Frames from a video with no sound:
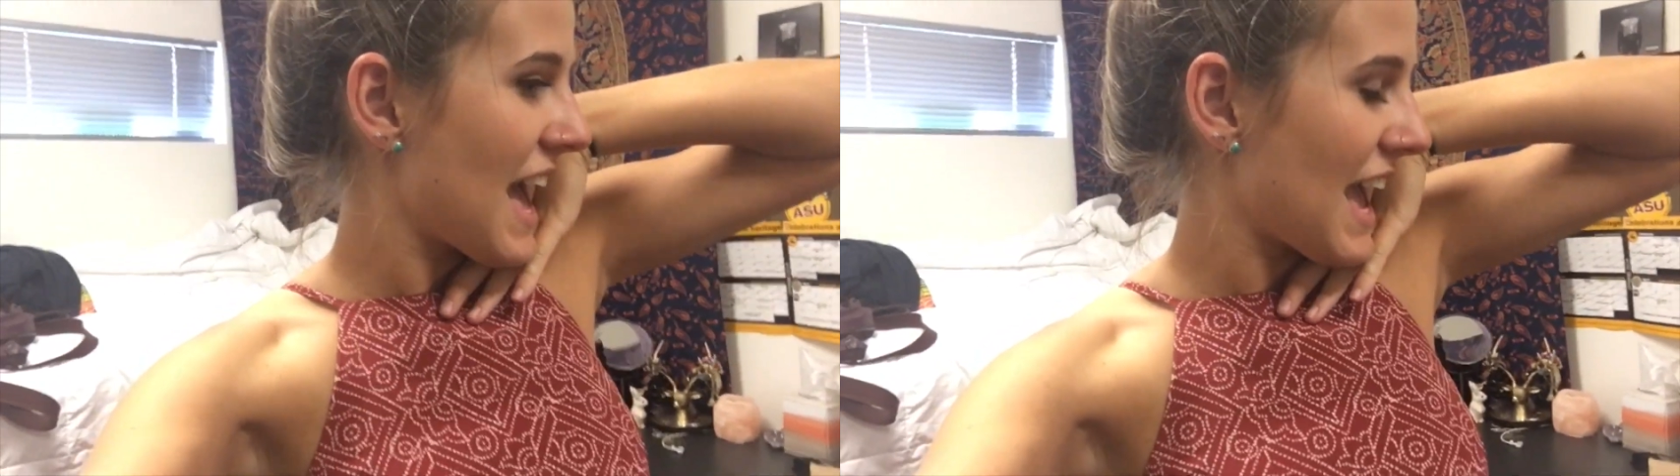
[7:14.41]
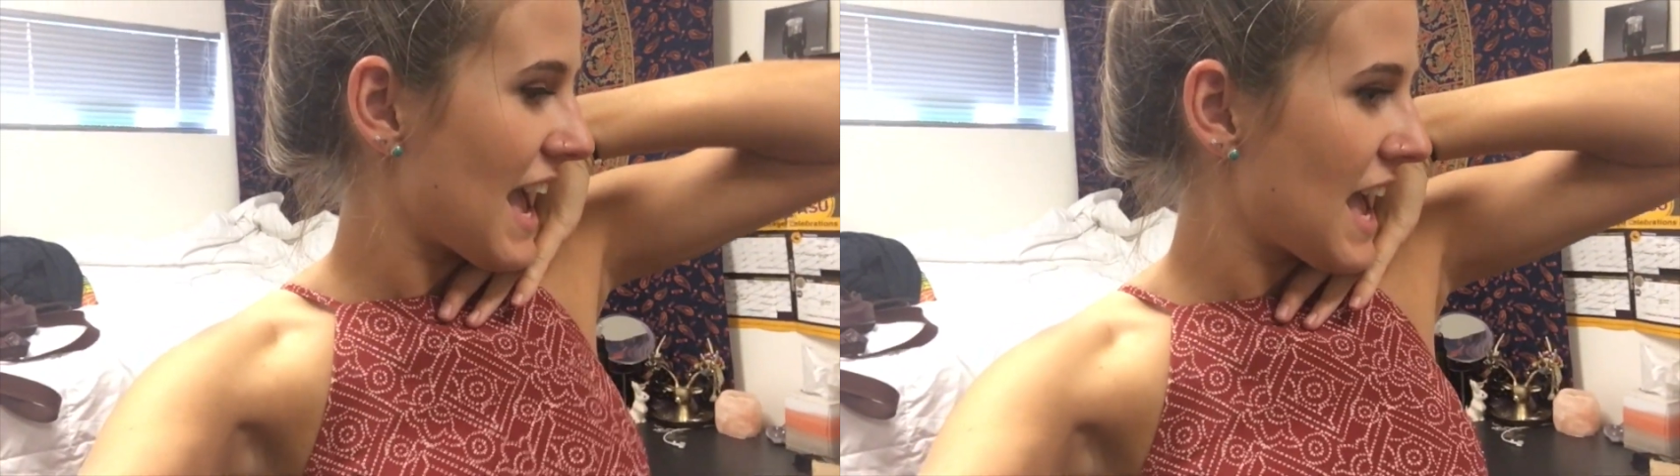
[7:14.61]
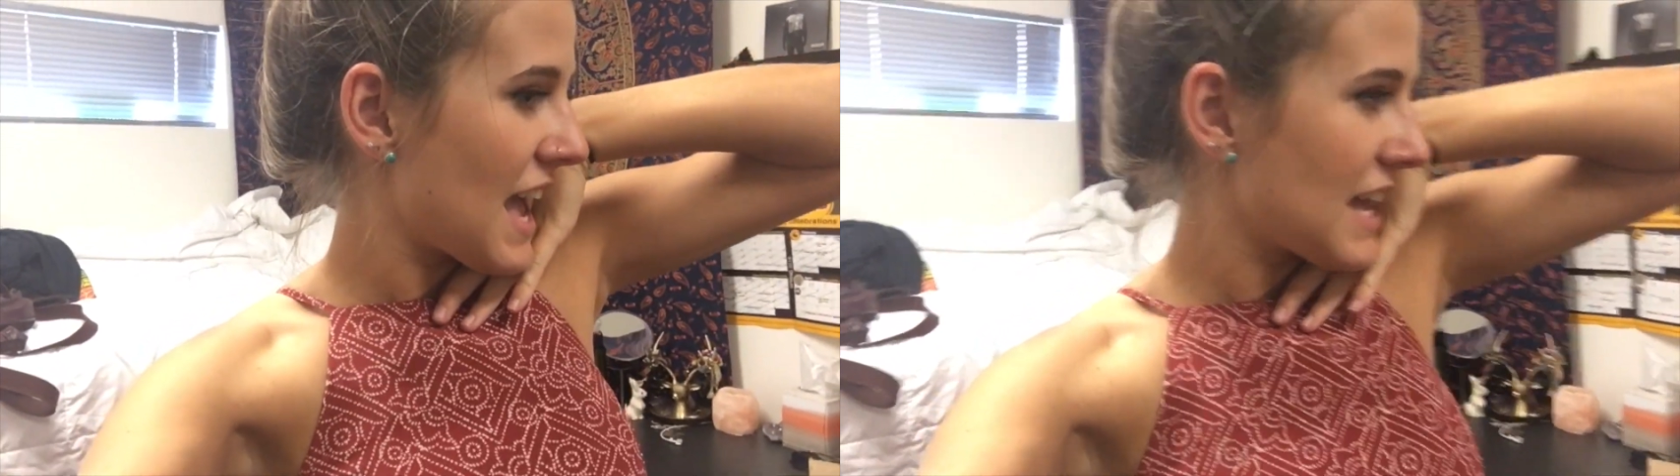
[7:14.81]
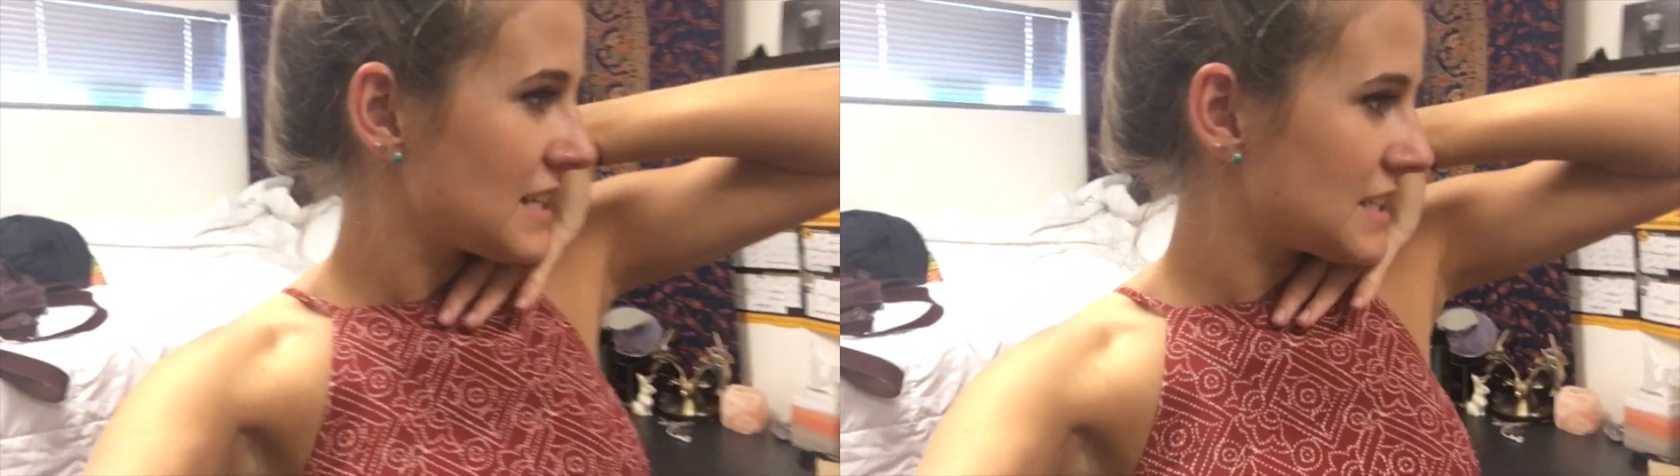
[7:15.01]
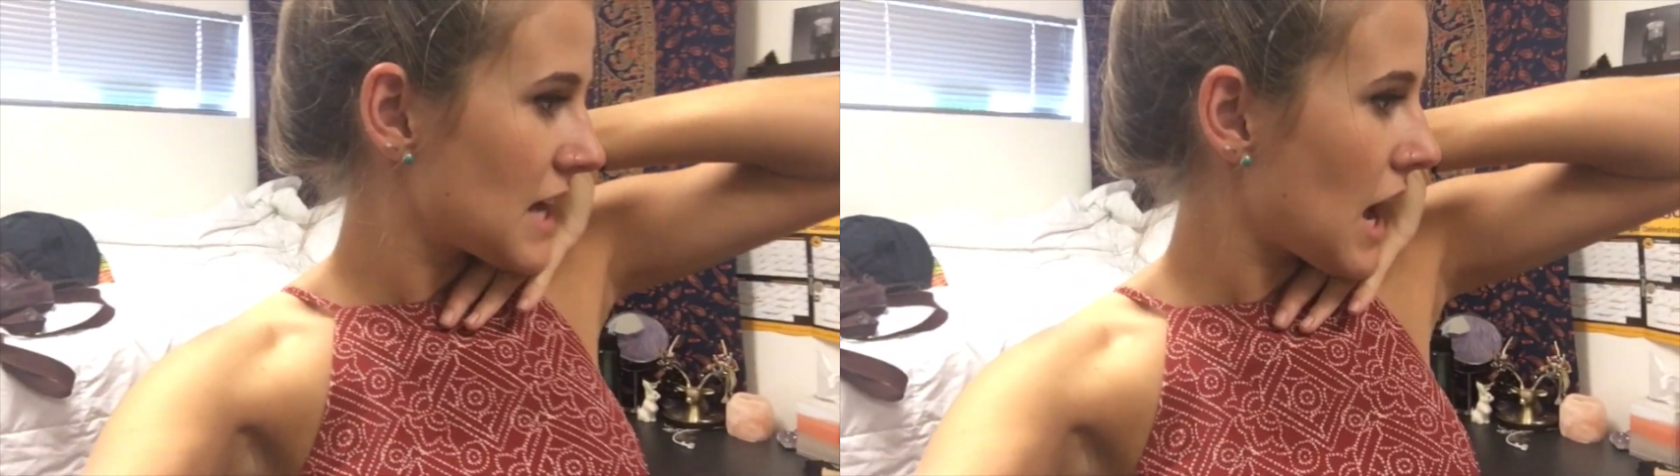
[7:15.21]

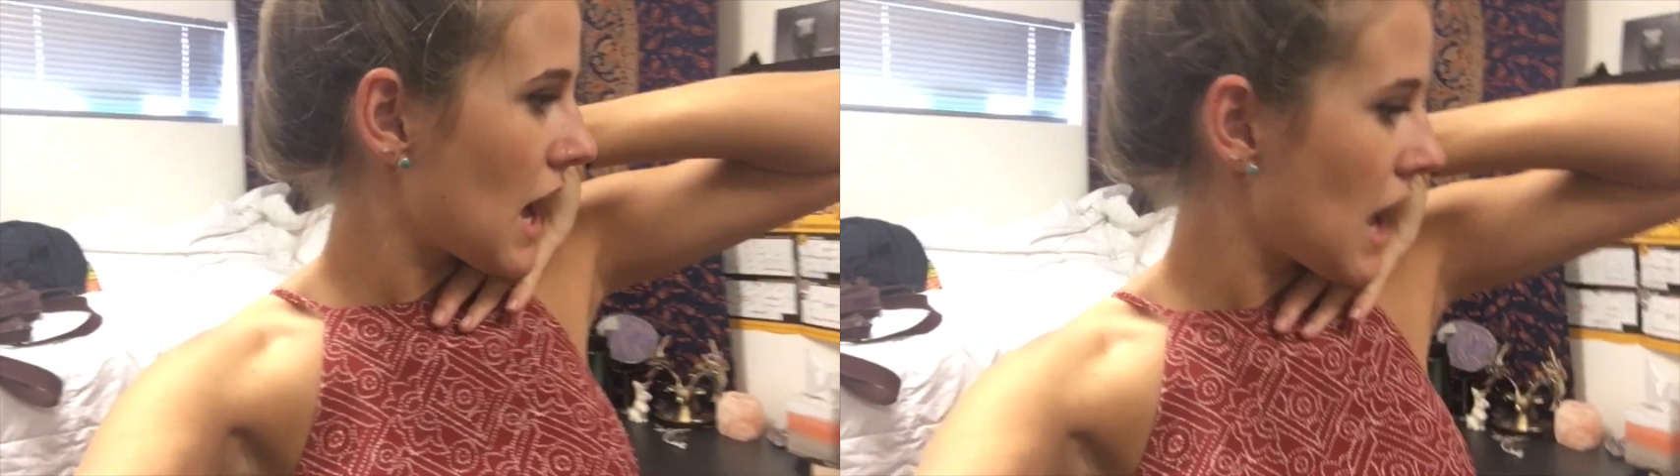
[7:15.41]
And uh,